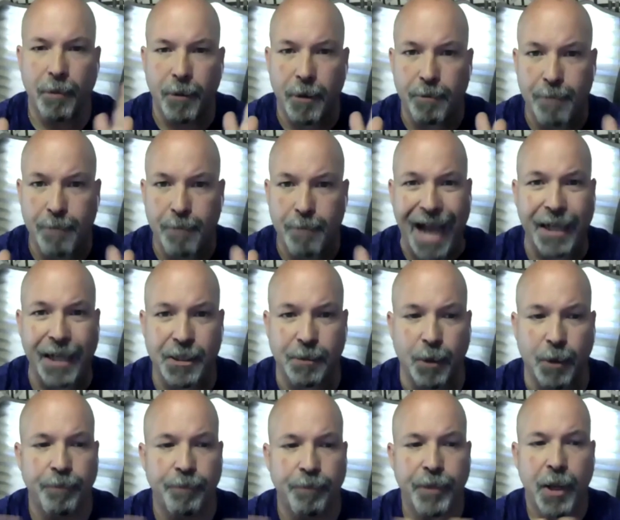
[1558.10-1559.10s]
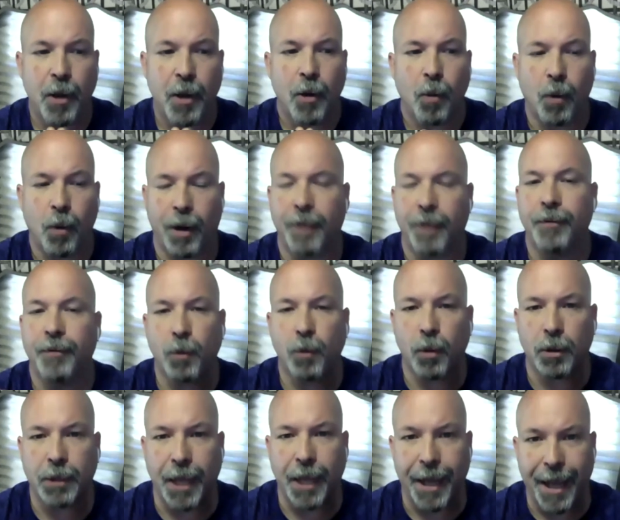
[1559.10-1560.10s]
maximum wherever in the
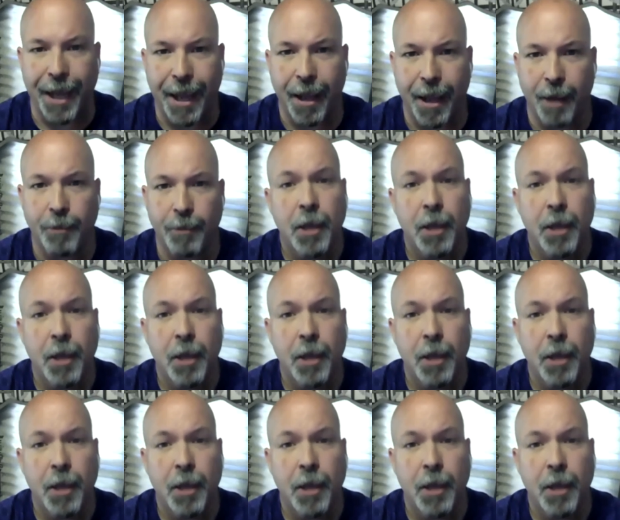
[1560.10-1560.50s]
world I am.